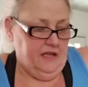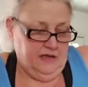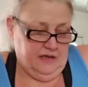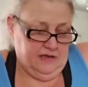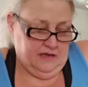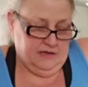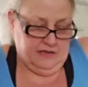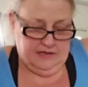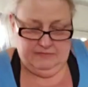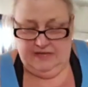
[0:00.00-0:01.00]

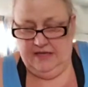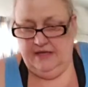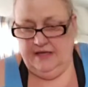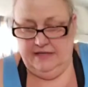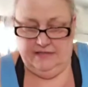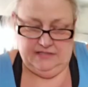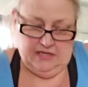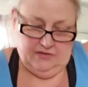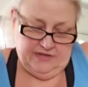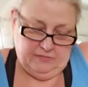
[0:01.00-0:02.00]
And so
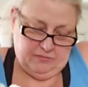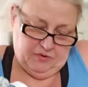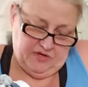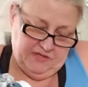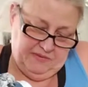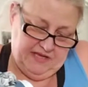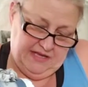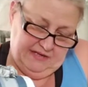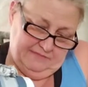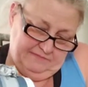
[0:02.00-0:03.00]
then I'm going to pour in the
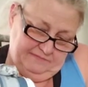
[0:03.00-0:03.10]
paint.